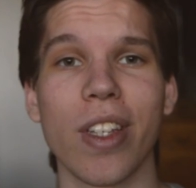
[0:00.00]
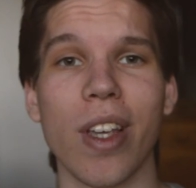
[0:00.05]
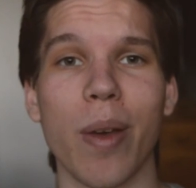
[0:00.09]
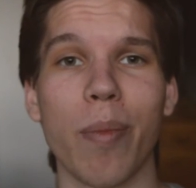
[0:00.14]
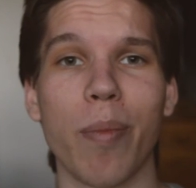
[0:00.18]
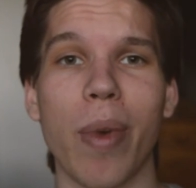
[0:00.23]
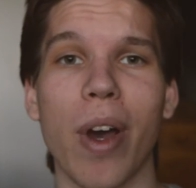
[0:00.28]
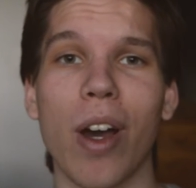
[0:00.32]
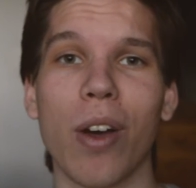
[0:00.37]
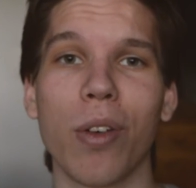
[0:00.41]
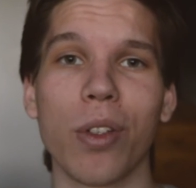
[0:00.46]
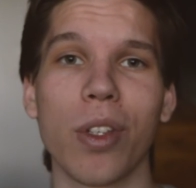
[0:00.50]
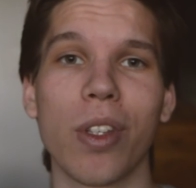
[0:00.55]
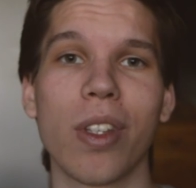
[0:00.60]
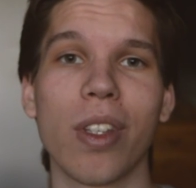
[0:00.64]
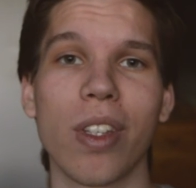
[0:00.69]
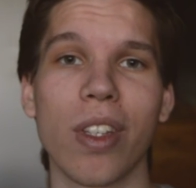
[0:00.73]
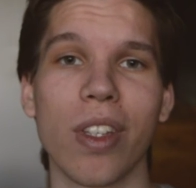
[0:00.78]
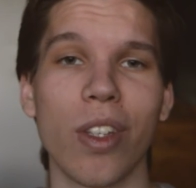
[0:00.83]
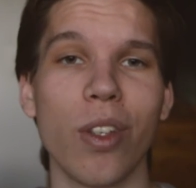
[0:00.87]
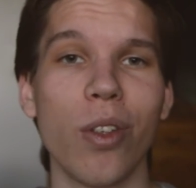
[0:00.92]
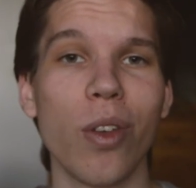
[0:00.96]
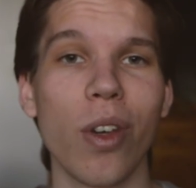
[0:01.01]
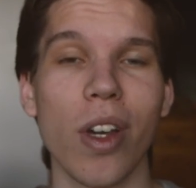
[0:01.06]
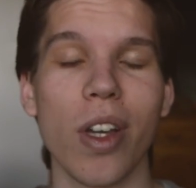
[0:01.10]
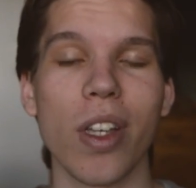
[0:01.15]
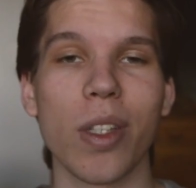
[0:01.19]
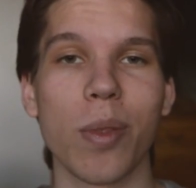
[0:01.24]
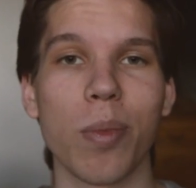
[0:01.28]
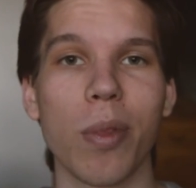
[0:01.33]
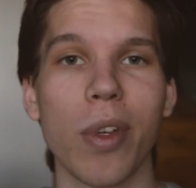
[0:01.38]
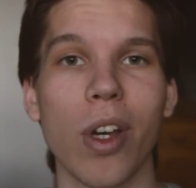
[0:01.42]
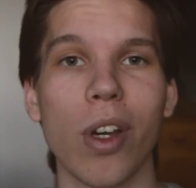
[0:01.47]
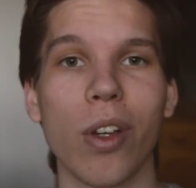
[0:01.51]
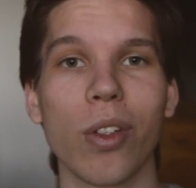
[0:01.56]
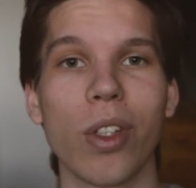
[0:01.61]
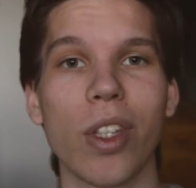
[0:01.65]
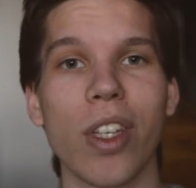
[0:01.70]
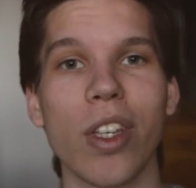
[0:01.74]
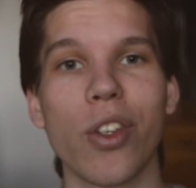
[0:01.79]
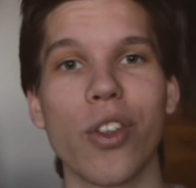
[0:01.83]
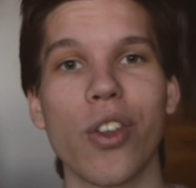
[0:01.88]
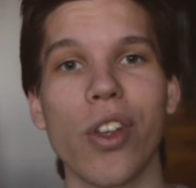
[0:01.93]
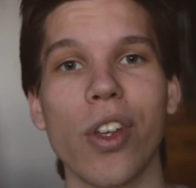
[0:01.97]
about USB
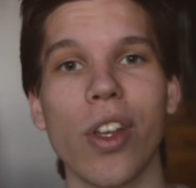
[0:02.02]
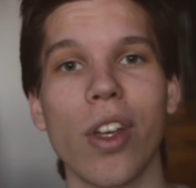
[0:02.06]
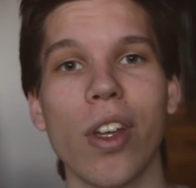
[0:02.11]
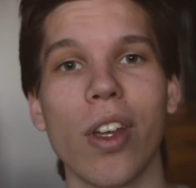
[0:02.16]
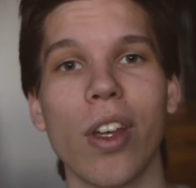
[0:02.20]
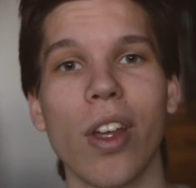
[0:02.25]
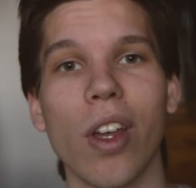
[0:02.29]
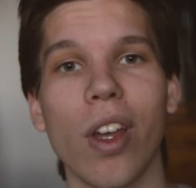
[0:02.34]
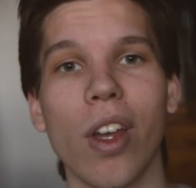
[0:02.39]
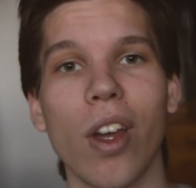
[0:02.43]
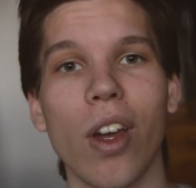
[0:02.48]
OTG